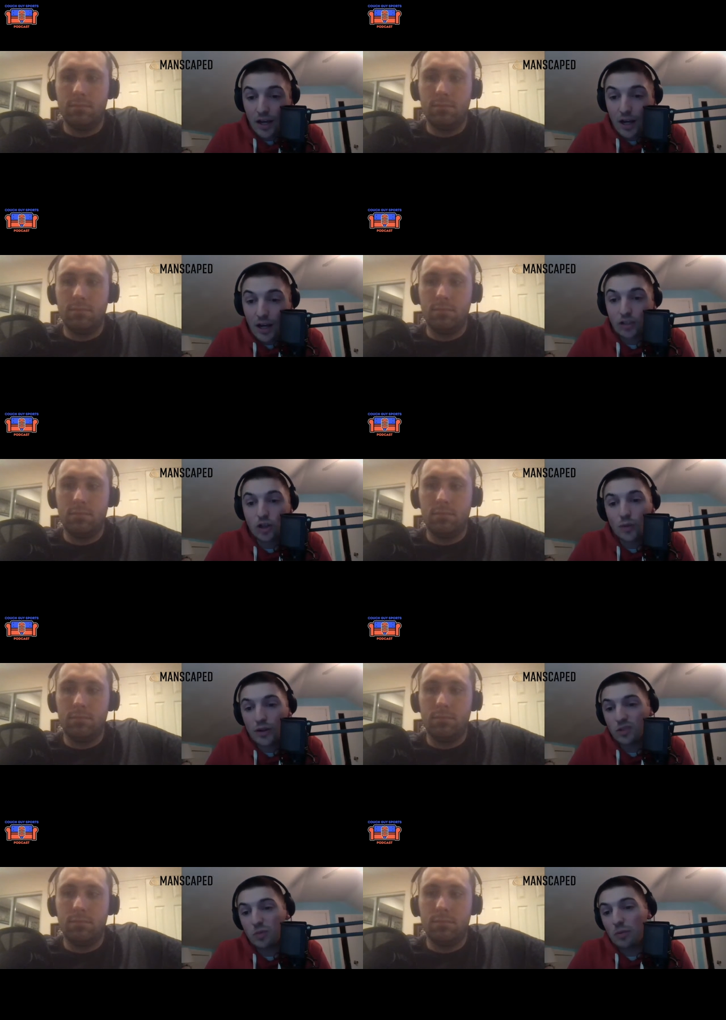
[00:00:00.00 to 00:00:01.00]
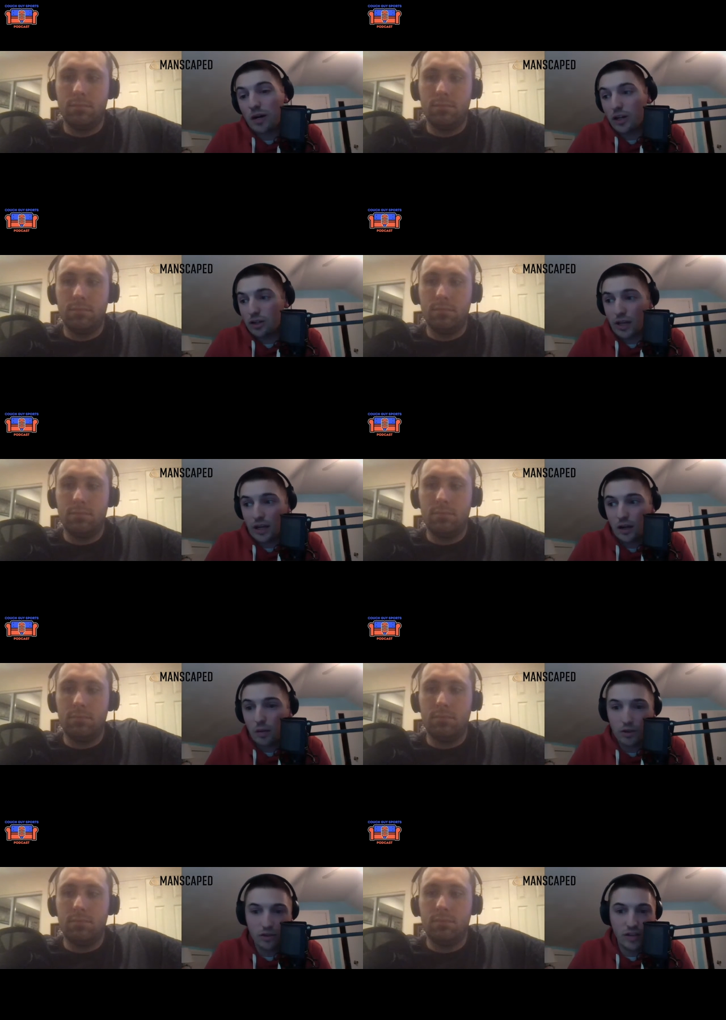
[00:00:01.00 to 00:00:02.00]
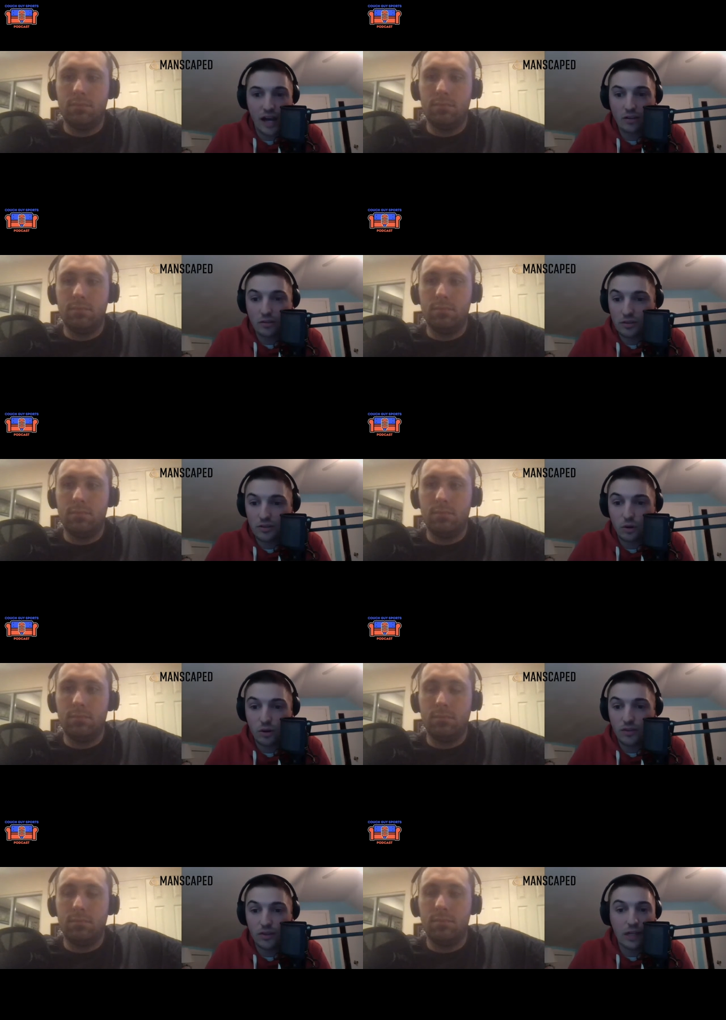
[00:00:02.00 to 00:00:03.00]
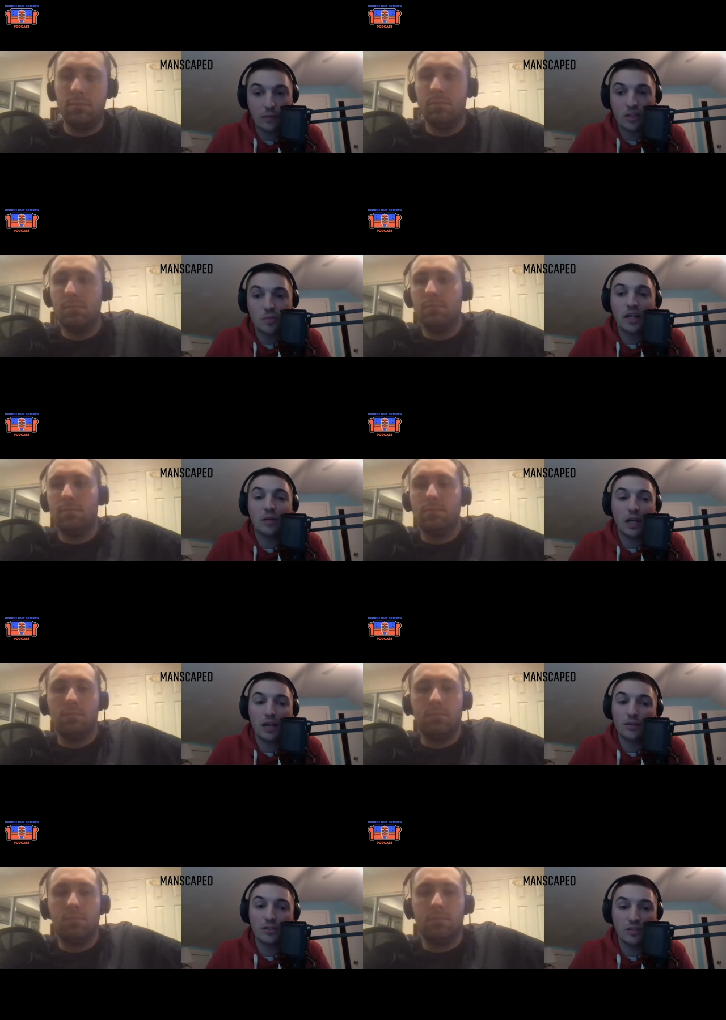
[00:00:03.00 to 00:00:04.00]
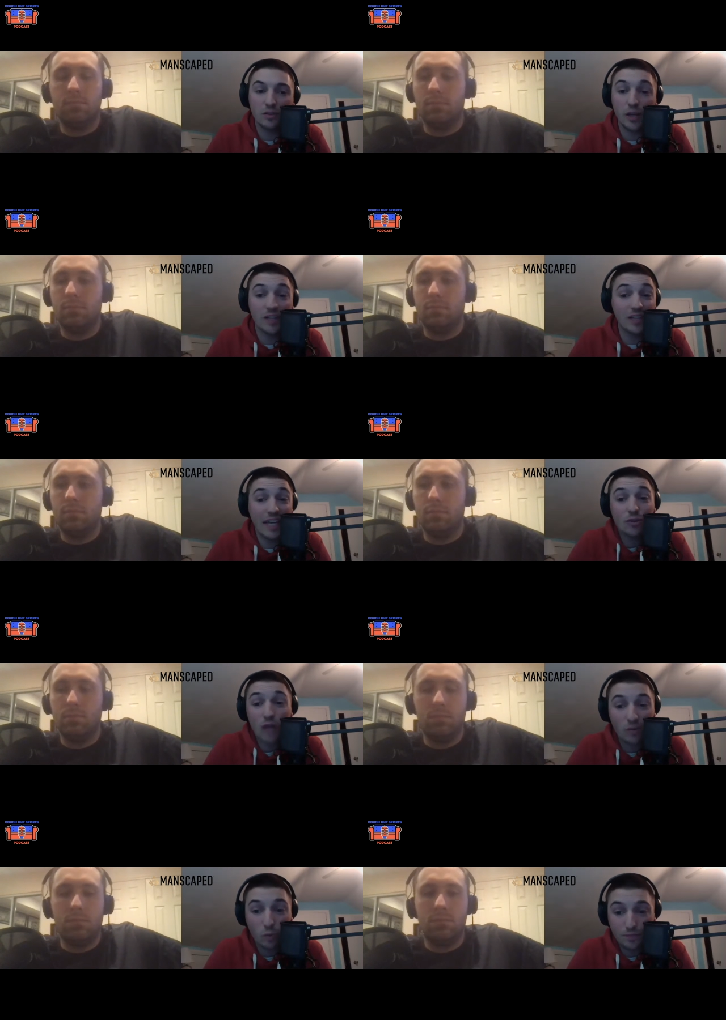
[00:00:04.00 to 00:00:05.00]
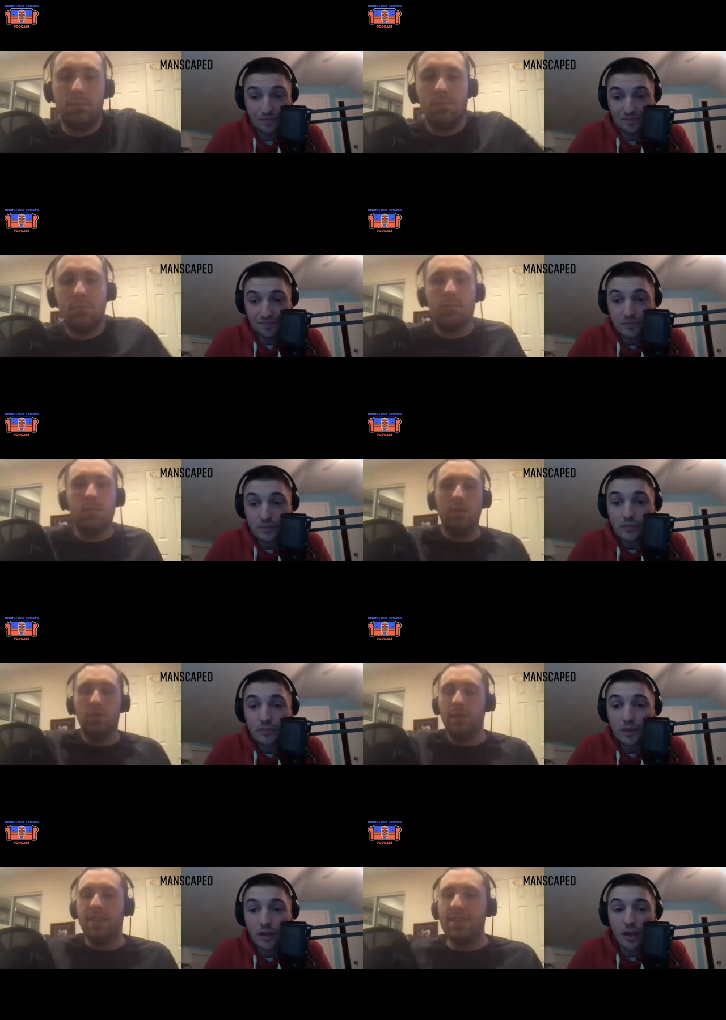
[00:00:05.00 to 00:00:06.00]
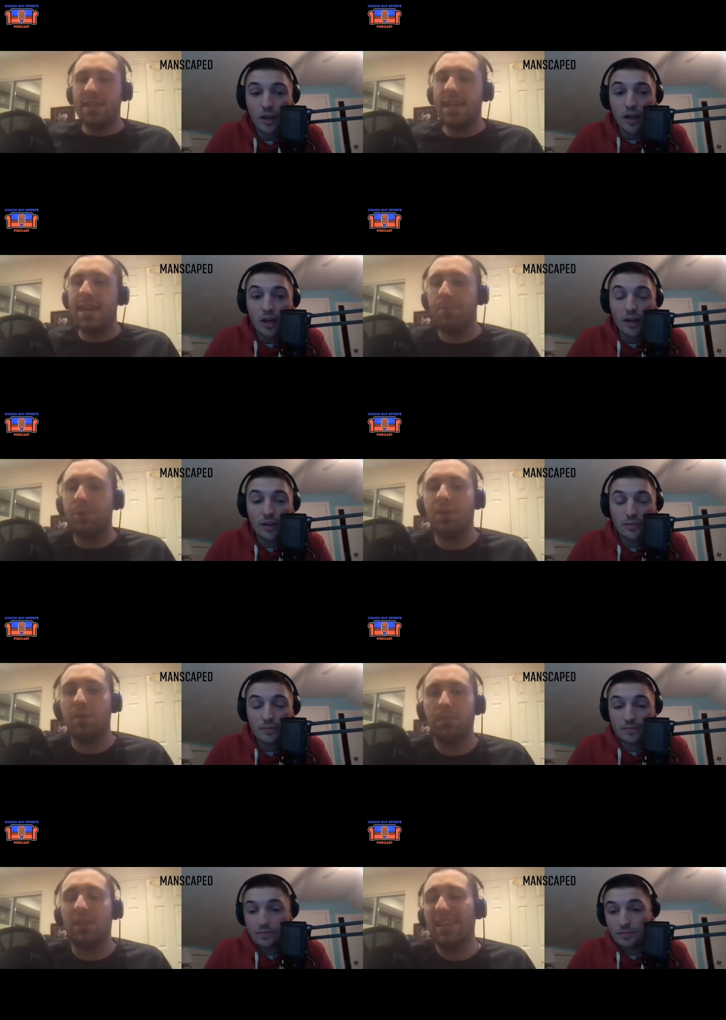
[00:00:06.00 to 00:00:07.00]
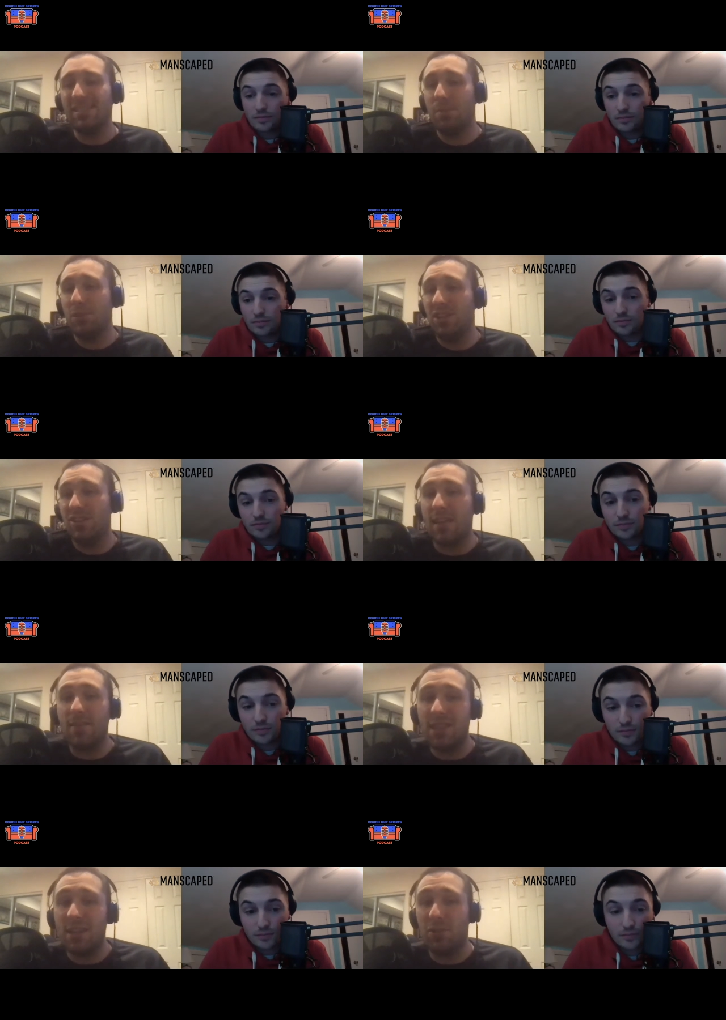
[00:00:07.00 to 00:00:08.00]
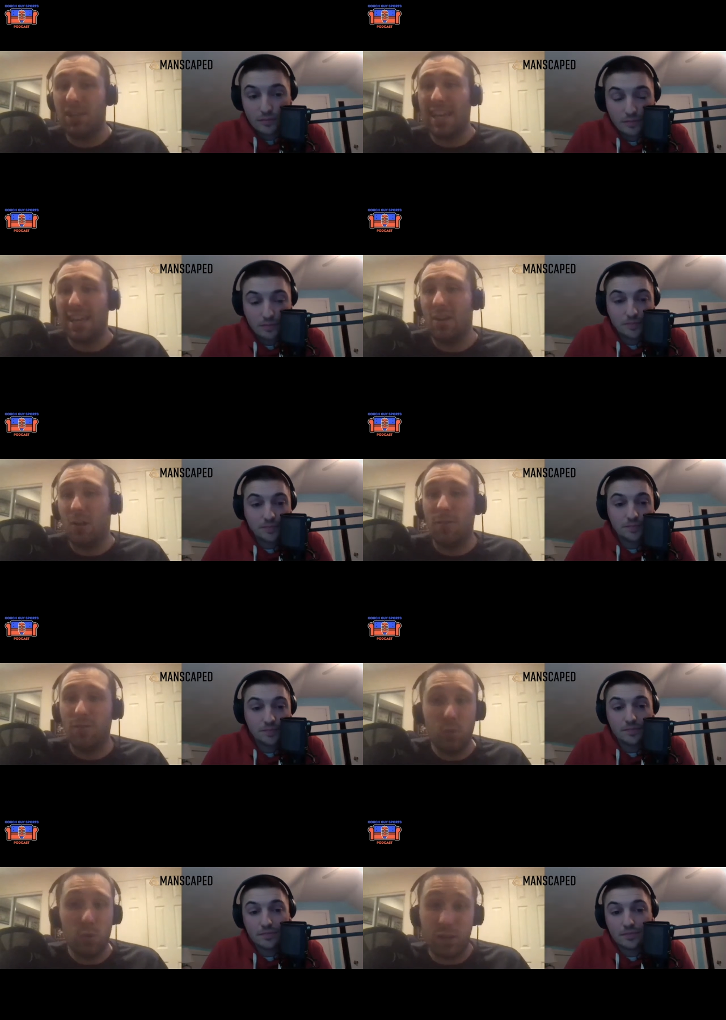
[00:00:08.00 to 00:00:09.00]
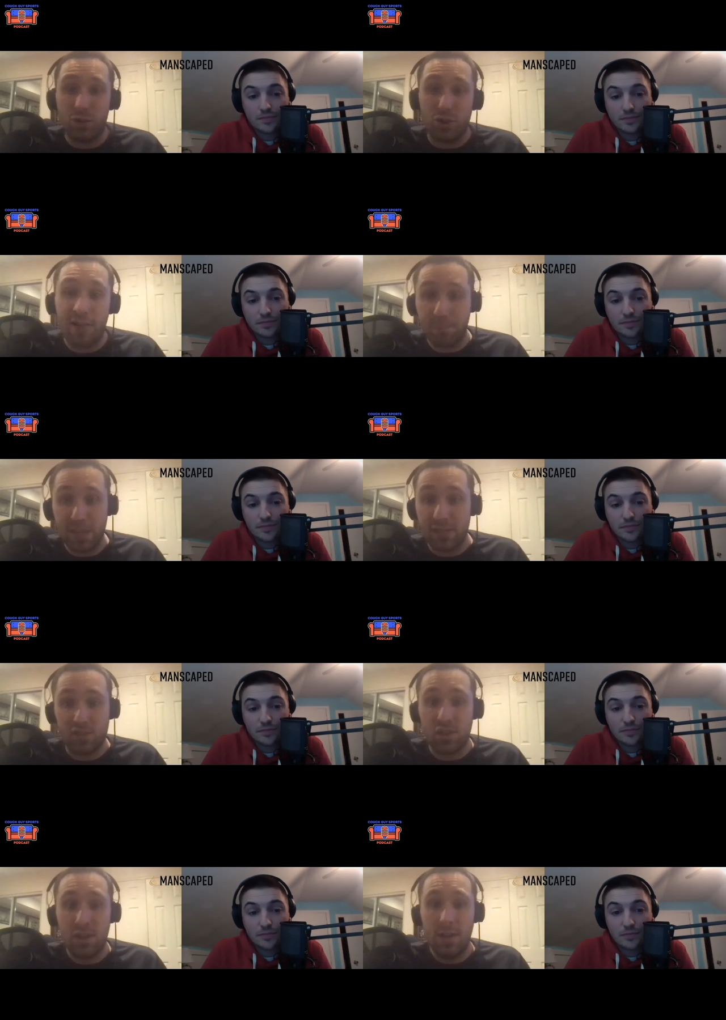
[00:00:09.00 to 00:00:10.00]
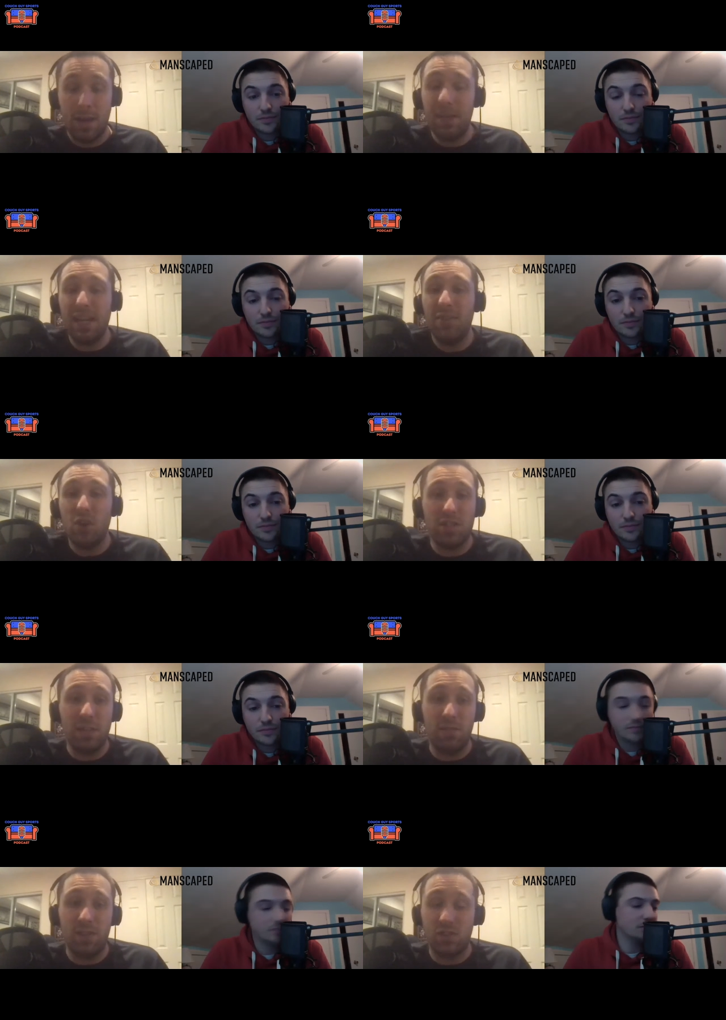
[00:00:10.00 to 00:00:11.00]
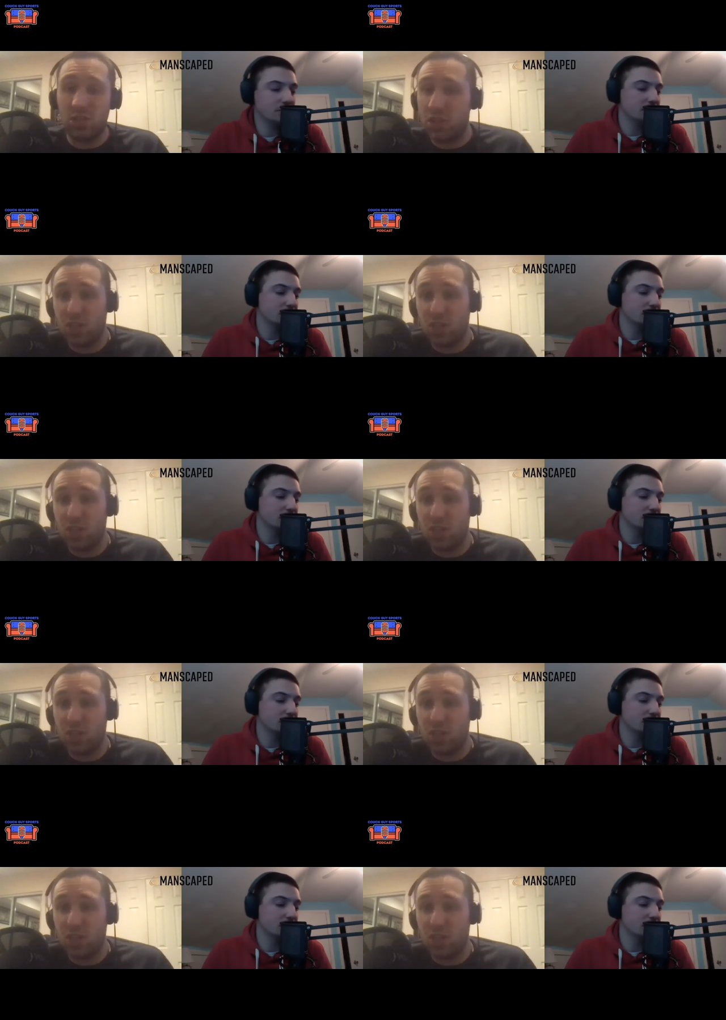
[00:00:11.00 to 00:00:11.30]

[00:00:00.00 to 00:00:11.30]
Speaker 1: I just hope they don't spend money on like a bunch of tackles and don't even think about spending money on a receiver because they can't draft one.
Speaker 2: They, they can't. But the, but the last couple of years, haven't they really hit on a few of their draft picks? I mean, even on defense, like Chase